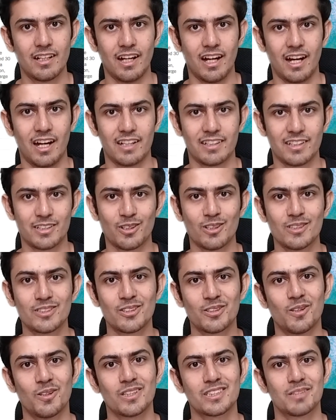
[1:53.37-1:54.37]
and it
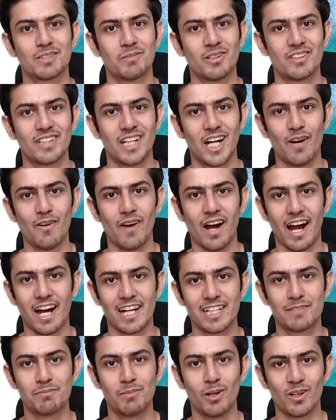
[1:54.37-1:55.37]
also talks about how
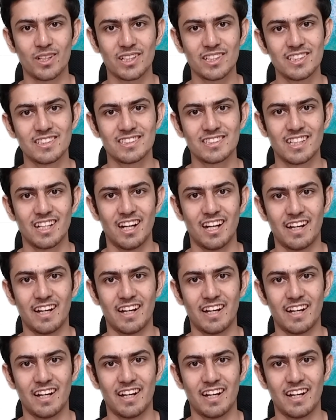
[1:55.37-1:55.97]
ad blockers